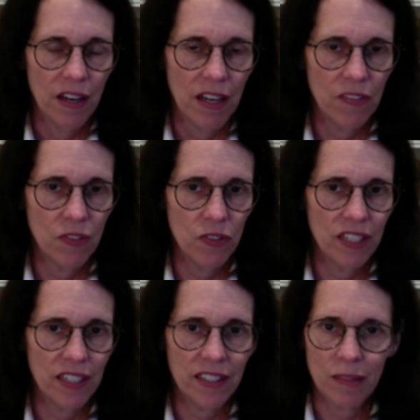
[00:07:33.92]
if you
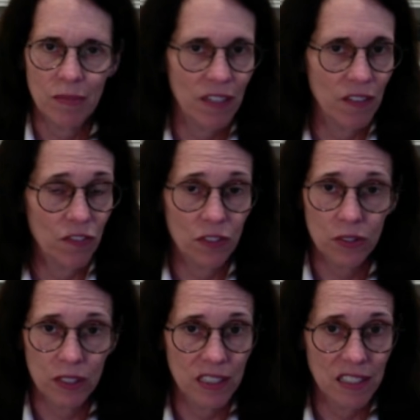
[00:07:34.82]
can't keep down
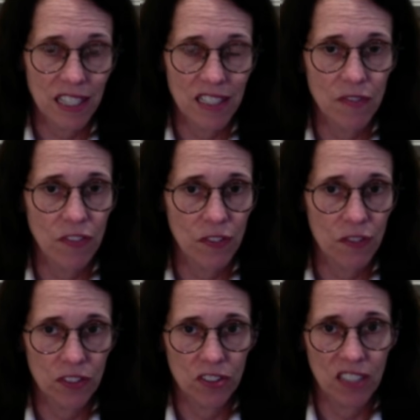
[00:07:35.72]
fluids, that's the
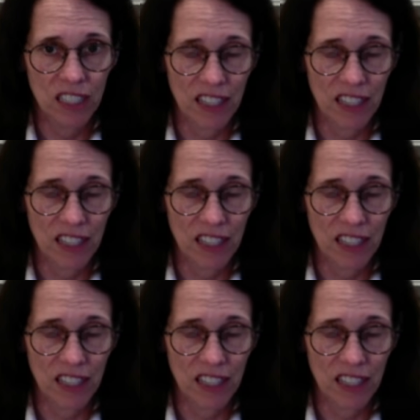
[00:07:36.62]
first thing.